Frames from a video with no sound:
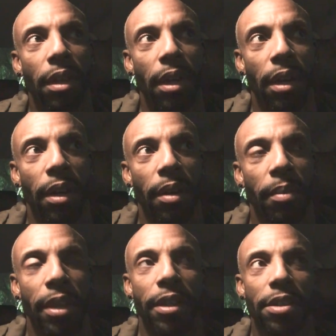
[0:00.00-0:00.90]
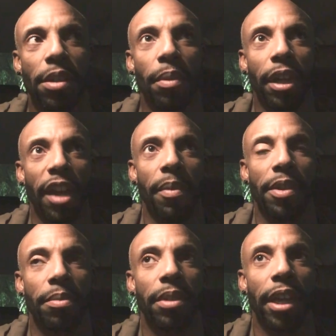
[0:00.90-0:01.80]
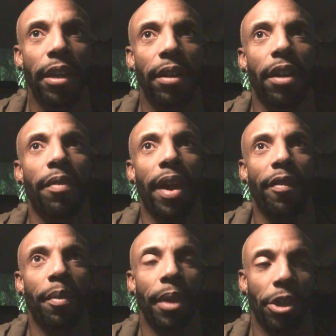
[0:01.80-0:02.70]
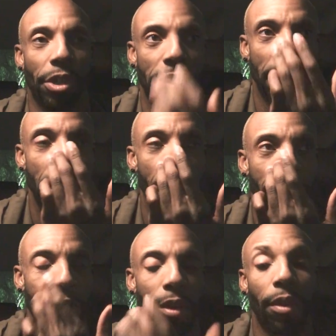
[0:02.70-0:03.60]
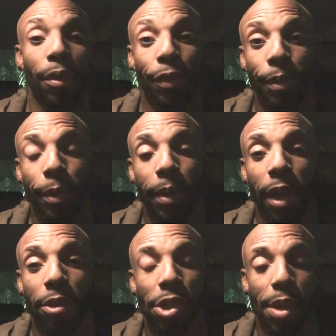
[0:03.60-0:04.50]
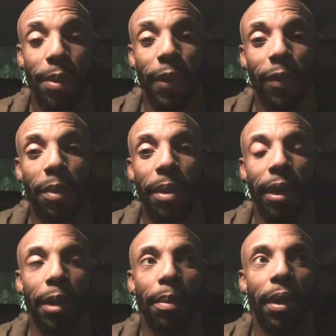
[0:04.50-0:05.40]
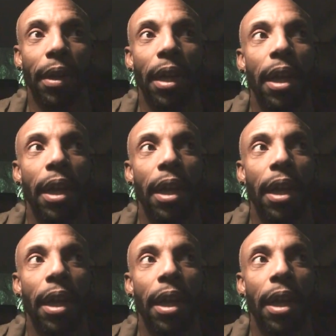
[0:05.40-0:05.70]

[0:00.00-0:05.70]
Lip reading: and then someone gave me some data of affirmation today, which I'll go through and I'll share with everybody. But